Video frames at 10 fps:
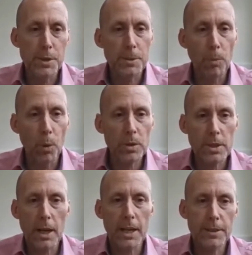small
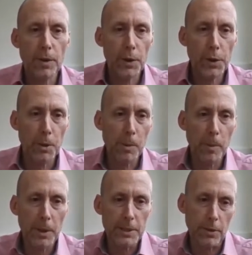size of our human
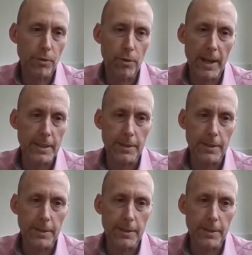bodies are great,